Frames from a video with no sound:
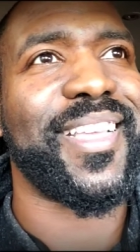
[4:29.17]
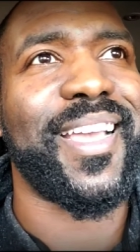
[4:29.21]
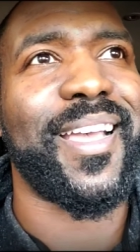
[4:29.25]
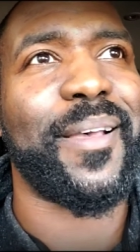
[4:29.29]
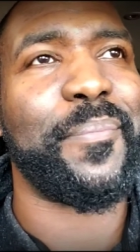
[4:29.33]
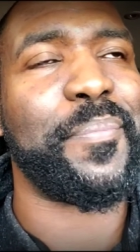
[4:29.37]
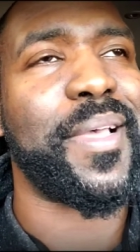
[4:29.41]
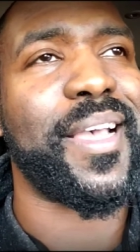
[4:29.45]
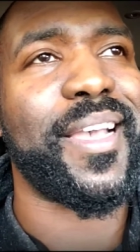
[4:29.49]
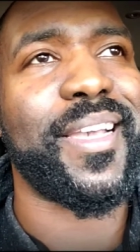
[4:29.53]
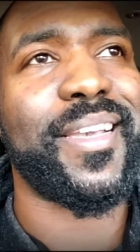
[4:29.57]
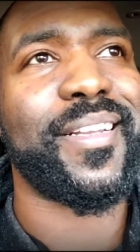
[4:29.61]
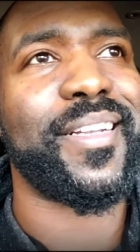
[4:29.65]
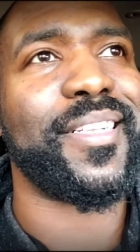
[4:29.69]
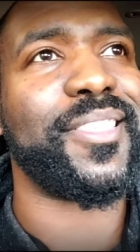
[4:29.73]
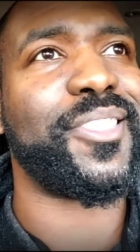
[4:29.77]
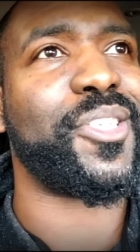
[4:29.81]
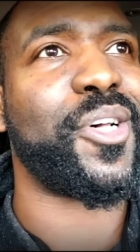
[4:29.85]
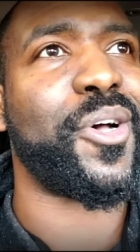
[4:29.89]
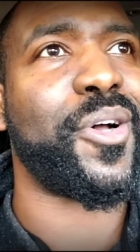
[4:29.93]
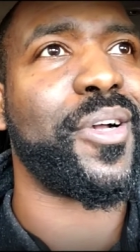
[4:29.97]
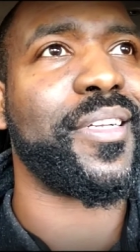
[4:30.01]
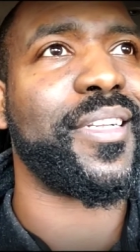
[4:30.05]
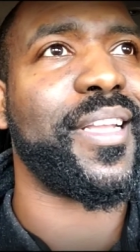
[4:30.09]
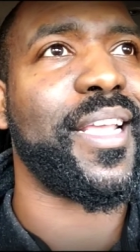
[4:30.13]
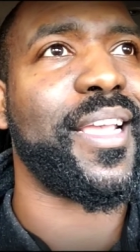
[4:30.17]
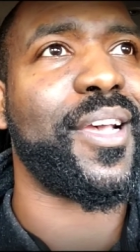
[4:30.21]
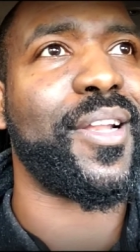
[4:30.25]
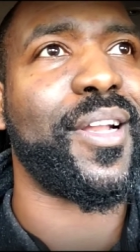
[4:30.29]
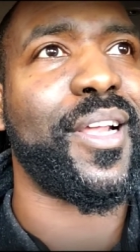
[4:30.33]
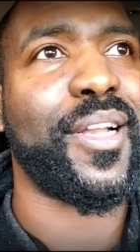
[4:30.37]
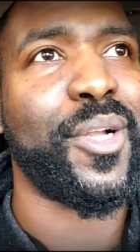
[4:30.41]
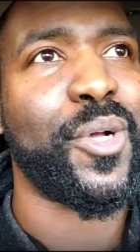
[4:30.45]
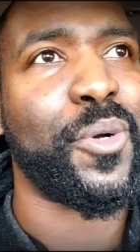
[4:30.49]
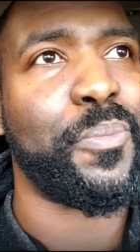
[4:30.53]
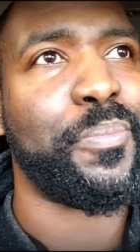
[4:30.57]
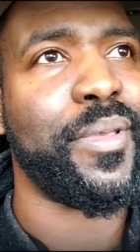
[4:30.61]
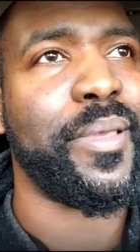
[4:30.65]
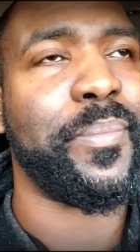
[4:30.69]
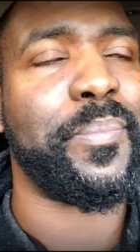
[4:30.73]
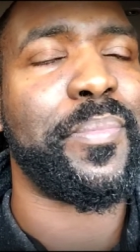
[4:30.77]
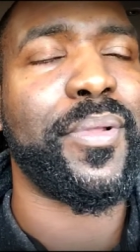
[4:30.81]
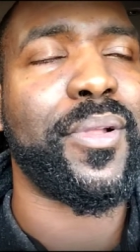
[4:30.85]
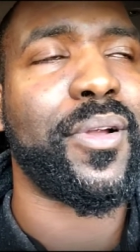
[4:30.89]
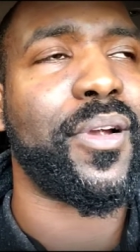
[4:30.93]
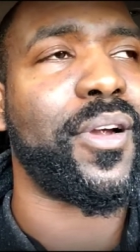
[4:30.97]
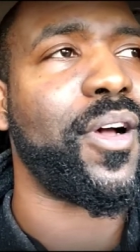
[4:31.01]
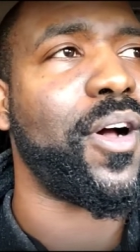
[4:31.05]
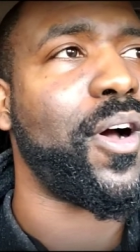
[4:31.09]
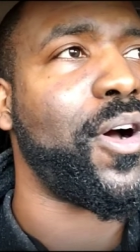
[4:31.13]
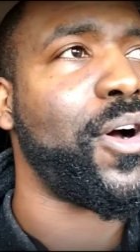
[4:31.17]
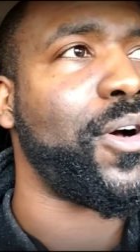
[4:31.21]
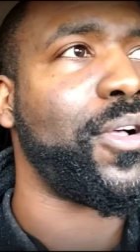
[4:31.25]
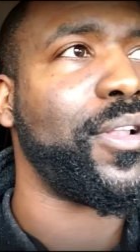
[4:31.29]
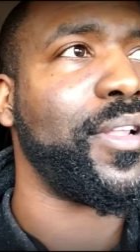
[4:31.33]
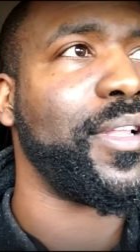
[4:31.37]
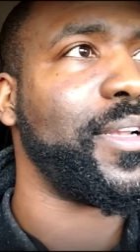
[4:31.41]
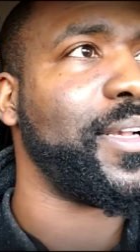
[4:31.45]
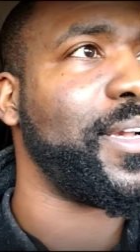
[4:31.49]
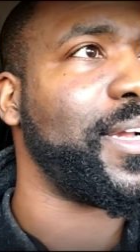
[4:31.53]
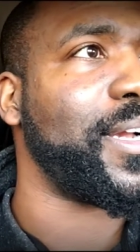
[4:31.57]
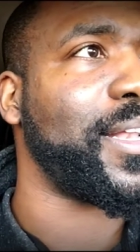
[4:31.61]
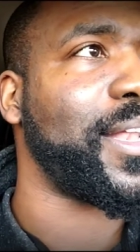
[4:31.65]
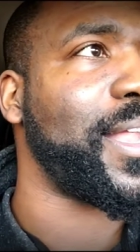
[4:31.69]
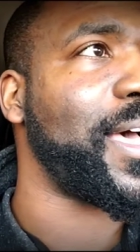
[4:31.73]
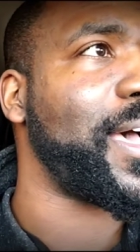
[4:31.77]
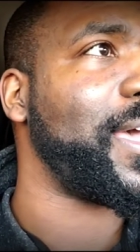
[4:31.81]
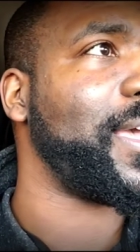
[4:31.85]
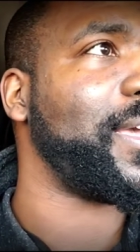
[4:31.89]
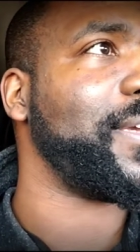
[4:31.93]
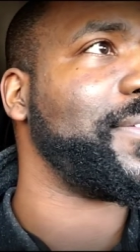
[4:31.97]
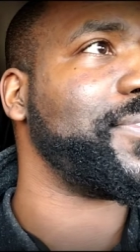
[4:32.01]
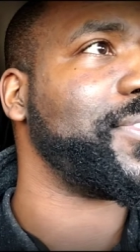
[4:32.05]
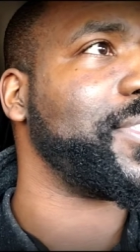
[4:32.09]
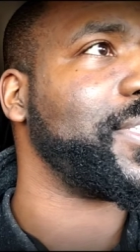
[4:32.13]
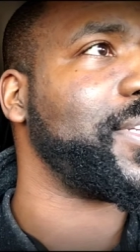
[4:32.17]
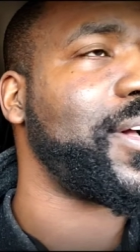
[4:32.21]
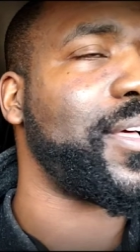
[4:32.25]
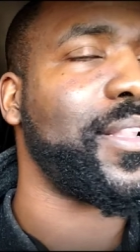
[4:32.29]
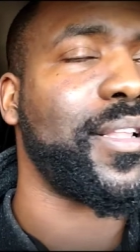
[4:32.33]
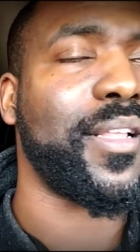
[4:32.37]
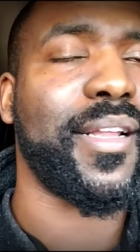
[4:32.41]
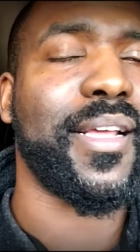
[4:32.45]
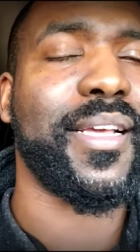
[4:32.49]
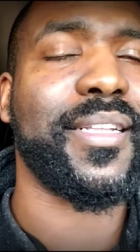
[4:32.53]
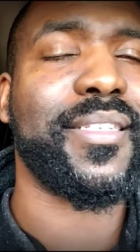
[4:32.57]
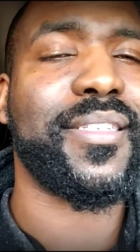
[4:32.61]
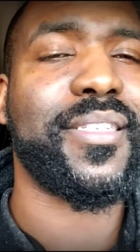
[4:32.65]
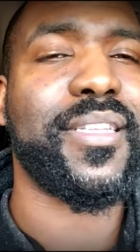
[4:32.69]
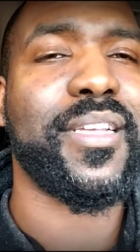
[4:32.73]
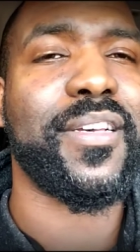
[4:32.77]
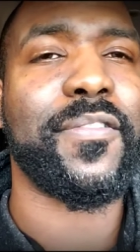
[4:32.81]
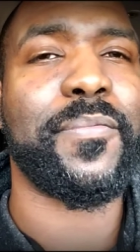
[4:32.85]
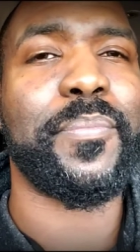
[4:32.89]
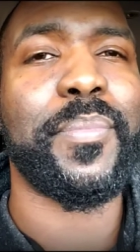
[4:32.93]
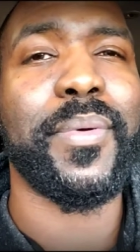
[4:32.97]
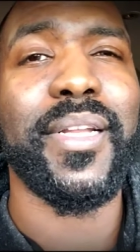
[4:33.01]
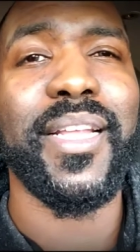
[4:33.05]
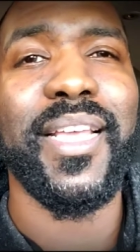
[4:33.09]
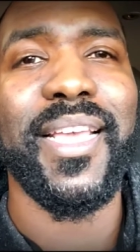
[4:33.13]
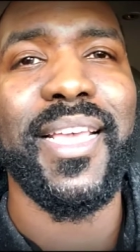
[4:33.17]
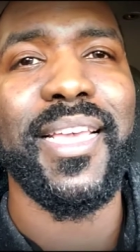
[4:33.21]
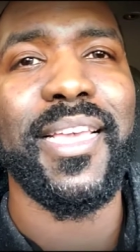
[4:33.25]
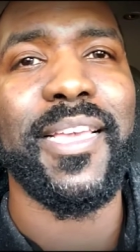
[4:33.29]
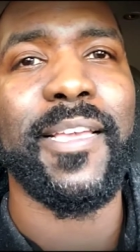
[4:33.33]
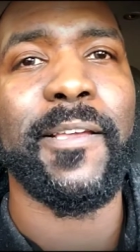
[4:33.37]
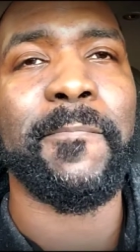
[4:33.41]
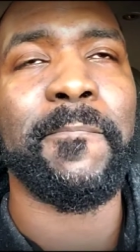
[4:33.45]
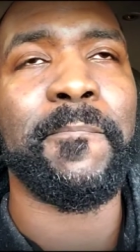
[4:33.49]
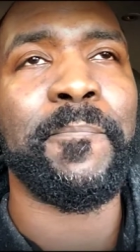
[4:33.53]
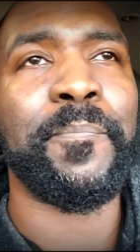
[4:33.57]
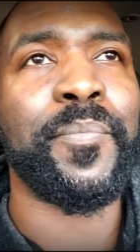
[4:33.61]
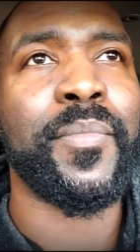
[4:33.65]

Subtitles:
I'm not gonna talk down. I know people are all in their lives and all of that stuff, but hey,